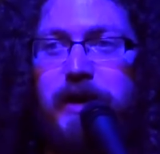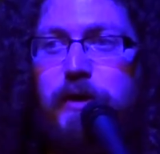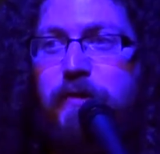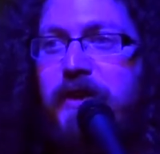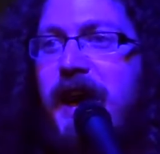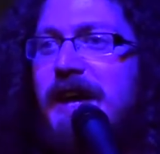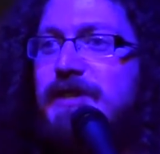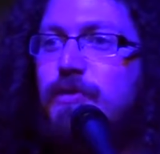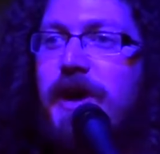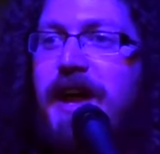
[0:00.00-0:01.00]
a goofy
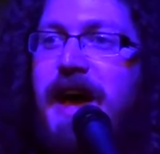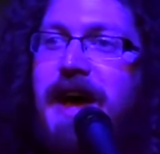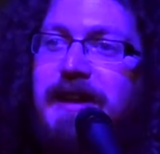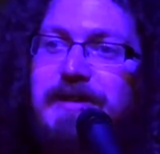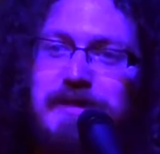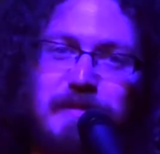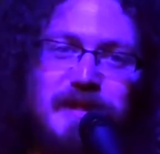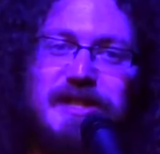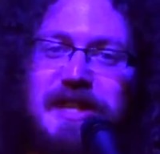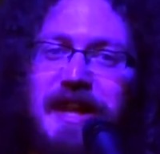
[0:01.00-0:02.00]
ass red hat and some
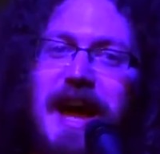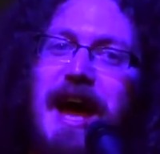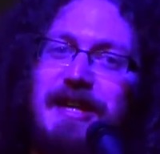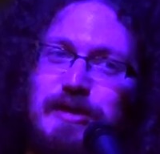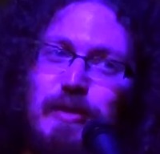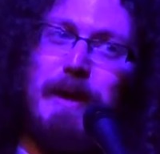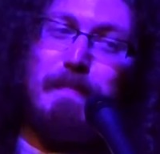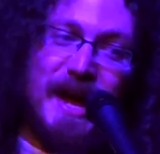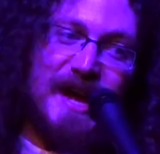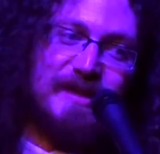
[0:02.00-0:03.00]
silly ass
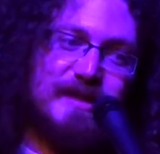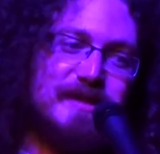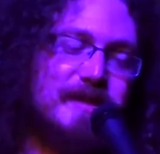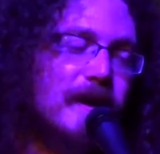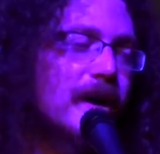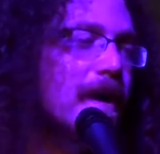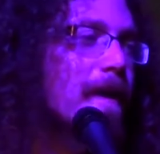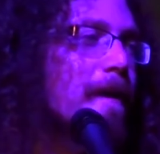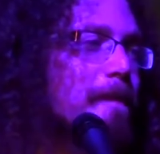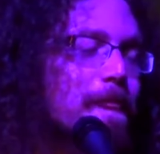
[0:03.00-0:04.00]
red pants.
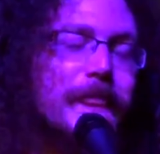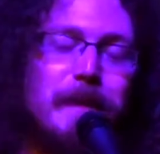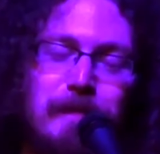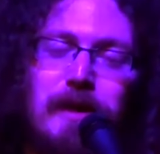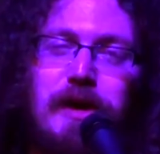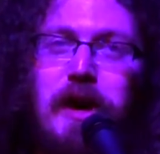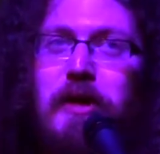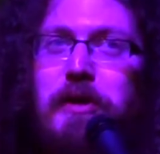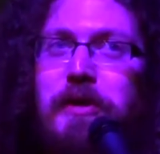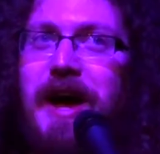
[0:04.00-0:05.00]

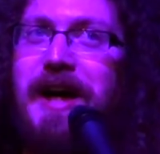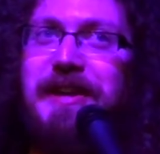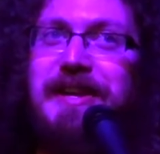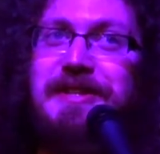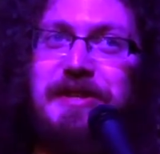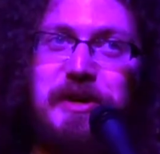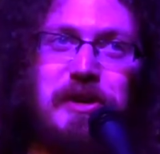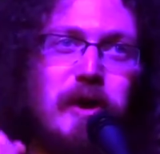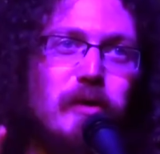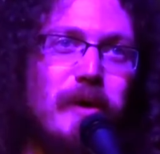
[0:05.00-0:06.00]
Y'all know Gandhi, so you
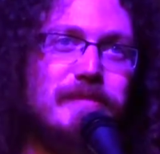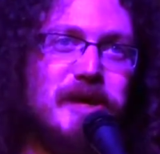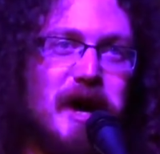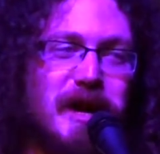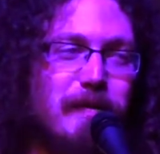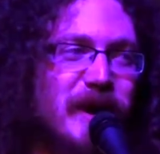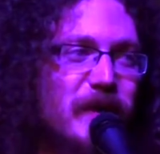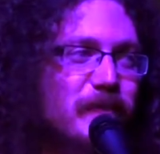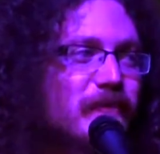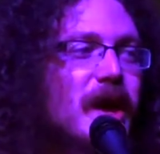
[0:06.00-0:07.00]
know who I'm talking
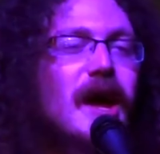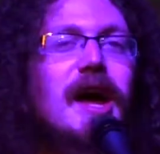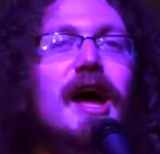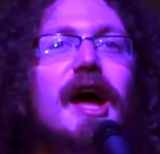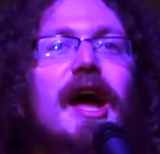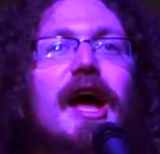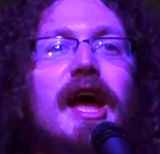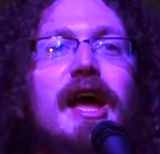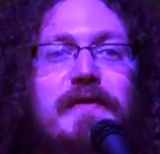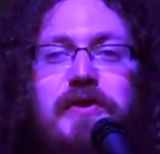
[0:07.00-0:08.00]
about.
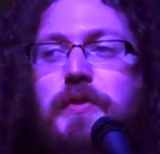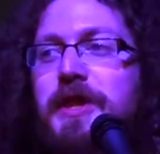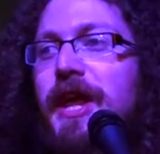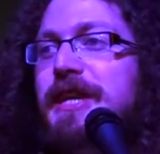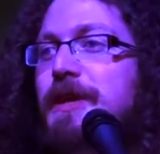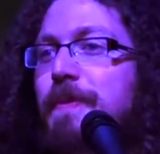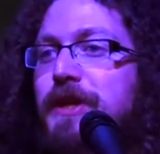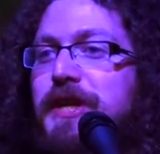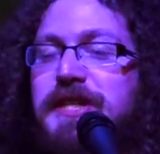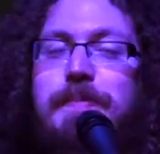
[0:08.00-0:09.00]
If you would like to
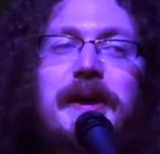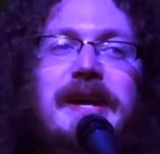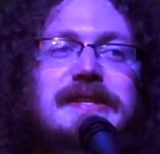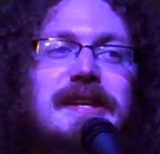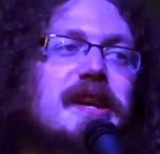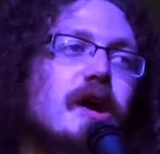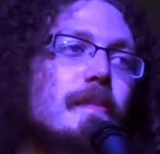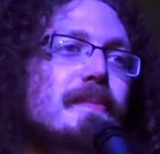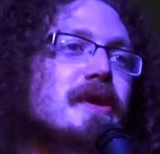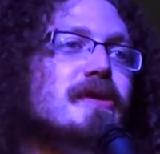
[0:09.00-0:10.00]
participate in
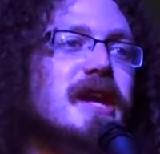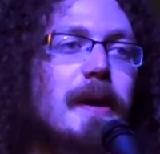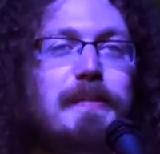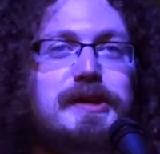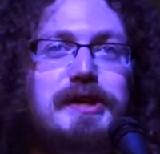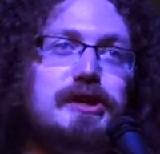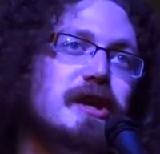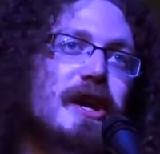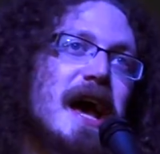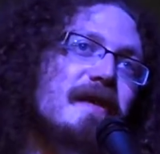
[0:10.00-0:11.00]
our beard competition
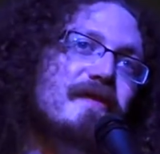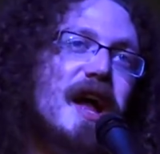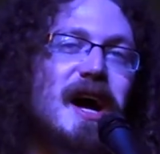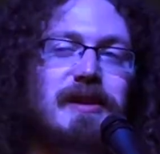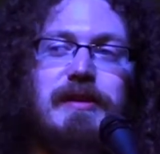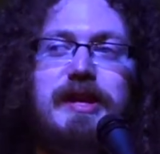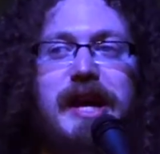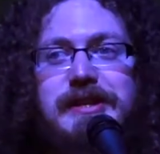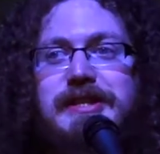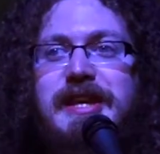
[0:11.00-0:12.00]
and have not
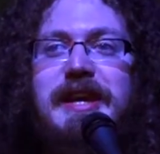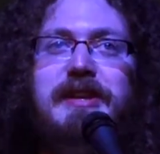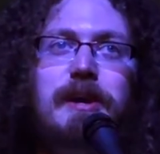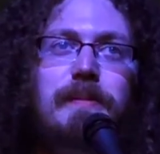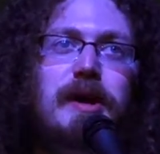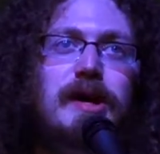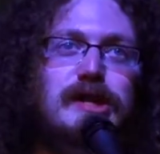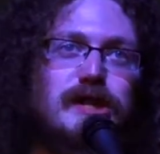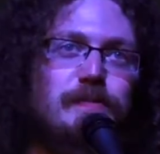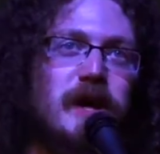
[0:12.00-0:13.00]
yet signed up,
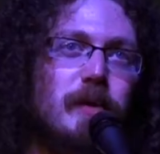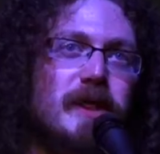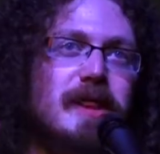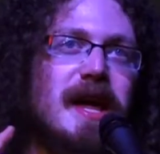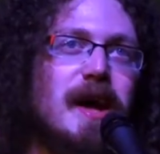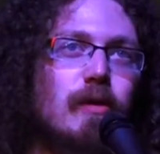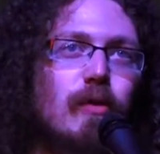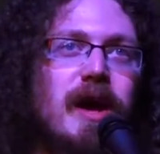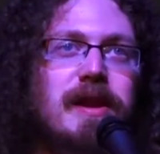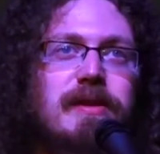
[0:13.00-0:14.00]
speak with that
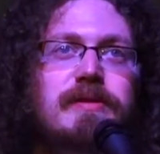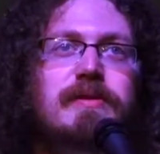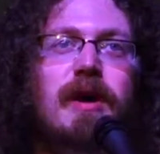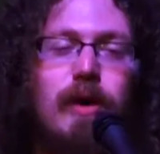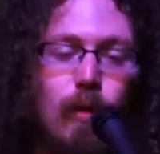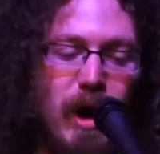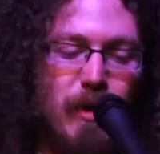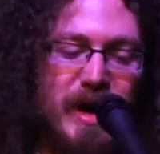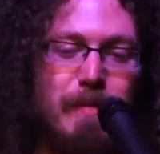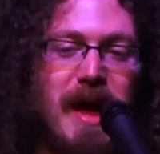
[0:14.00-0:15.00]

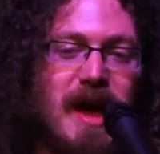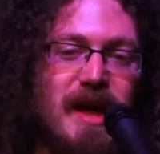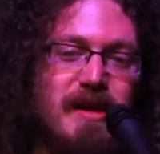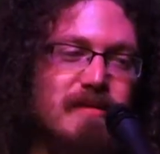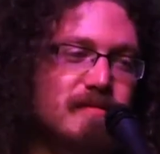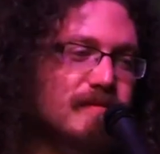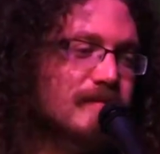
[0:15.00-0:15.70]
red-wearing man.